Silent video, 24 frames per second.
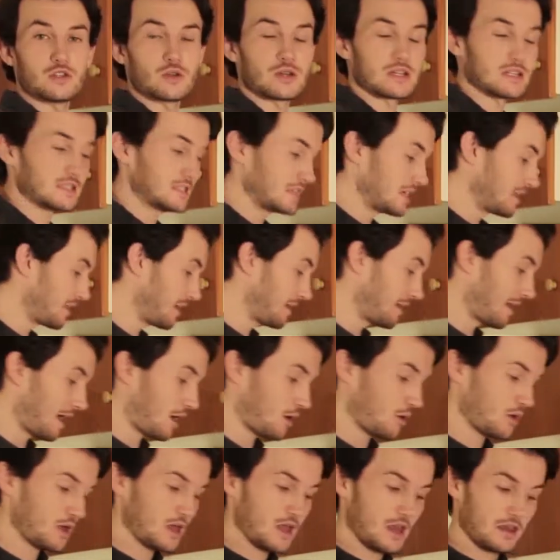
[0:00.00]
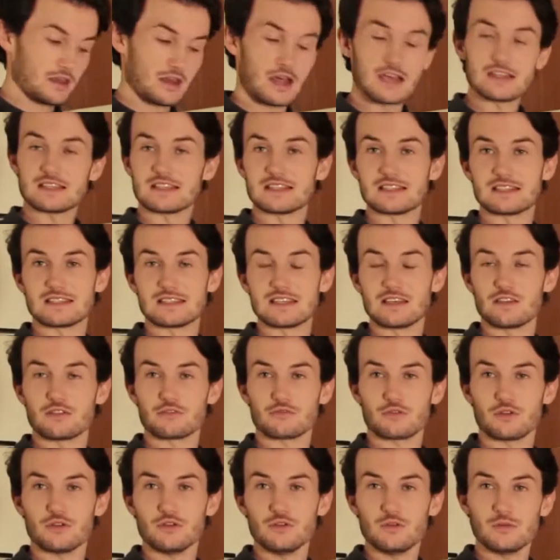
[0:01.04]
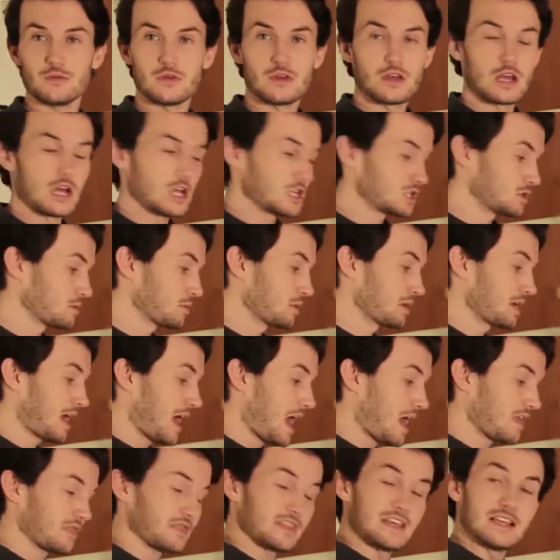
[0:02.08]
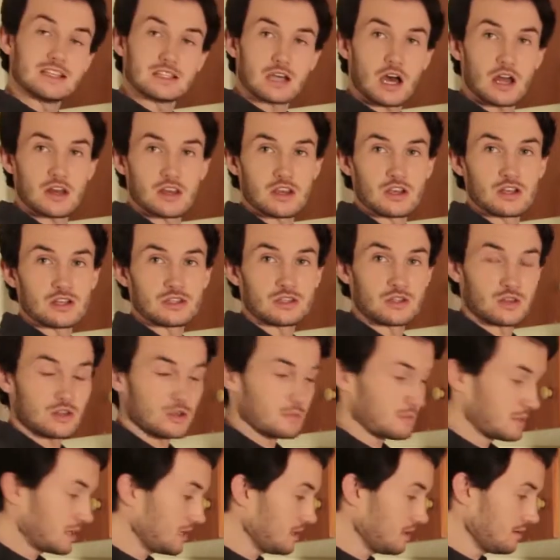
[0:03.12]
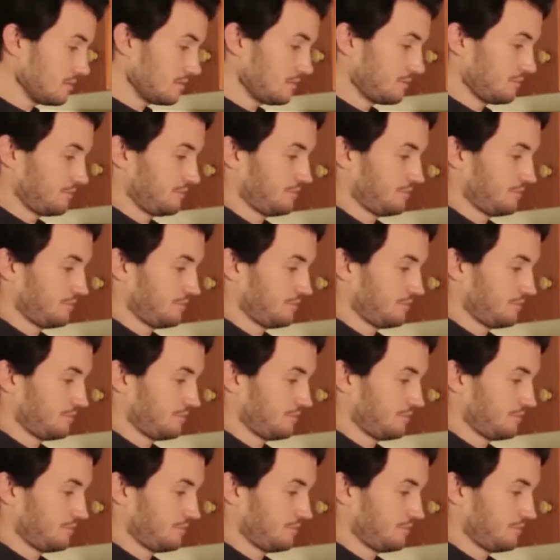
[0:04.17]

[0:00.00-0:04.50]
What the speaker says: You can see they're now nice and see-through. So I'm going to add these onions to the meat.